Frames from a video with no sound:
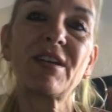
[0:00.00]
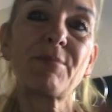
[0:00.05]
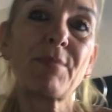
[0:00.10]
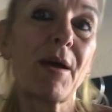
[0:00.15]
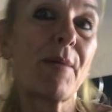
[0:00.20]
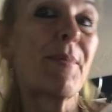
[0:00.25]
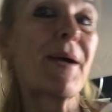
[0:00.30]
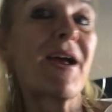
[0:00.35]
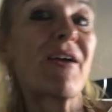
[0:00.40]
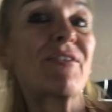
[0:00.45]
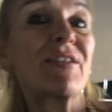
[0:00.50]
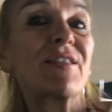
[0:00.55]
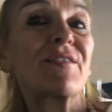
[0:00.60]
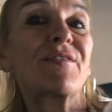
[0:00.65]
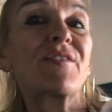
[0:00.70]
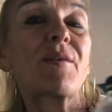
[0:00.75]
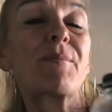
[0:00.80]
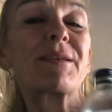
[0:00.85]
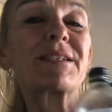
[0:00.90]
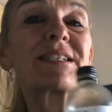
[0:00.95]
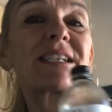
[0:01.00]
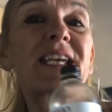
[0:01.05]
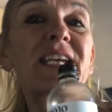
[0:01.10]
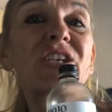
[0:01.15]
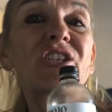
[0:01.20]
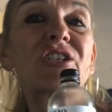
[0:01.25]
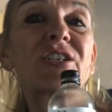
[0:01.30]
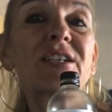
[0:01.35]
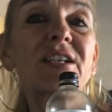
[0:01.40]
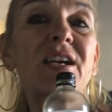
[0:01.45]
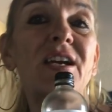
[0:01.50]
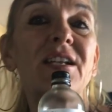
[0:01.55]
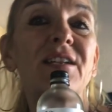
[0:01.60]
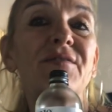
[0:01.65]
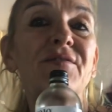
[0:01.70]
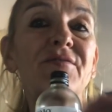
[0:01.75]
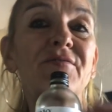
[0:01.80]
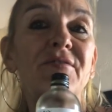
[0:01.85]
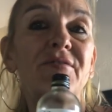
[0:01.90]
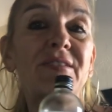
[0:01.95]
in it, but apparently the fermentation kind
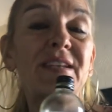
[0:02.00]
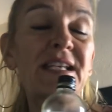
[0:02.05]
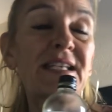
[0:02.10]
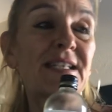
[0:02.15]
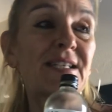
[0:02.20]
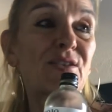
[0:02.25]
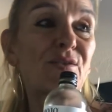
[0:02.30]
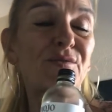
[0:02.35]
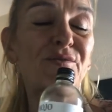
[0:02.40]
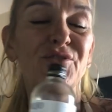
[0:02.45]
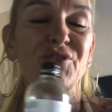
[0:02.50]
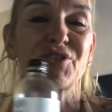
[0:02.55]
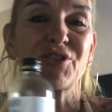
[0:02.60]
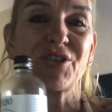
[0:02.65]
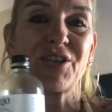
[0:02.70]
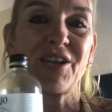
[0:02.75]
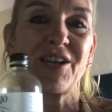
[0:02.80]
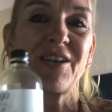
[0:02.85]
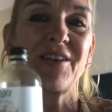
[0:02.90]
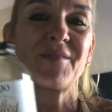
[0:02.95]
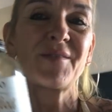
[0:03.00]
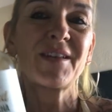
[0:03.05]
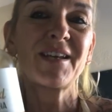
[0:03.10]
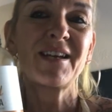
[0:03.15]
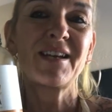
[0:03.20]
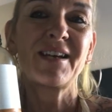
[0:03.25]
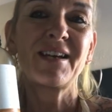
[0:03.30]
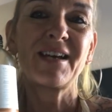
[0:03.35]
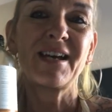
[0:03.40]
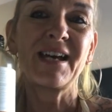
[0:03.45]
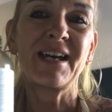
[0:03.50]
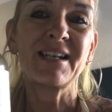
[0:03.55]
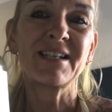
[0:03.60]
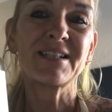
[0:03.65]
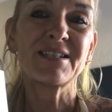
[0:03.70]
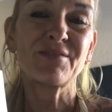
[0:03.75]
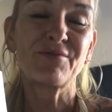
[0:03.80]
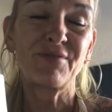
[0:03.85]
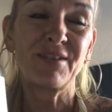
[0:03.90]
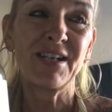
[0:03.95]
of eases off the sugar, and
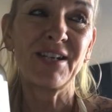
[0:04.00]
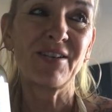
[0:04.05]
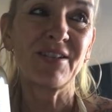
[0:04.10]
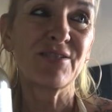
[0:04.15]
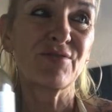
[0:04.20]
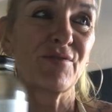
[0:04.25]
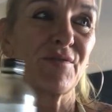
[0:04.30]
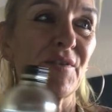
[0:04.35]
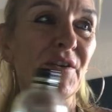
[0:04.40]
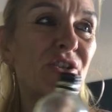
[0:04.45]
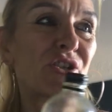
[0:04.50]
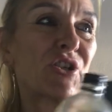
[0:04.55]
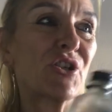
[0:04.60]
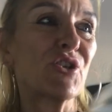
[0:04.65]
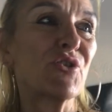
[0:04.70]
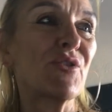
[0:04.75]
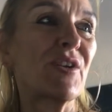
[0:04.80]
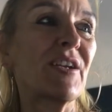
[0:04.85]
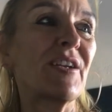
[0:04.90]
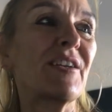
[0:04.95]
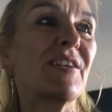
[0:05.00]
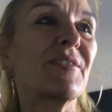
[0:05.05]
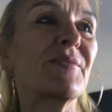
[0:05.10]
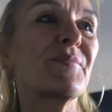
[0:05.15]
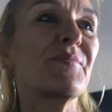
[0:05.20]
it's a really nice refreshing drink.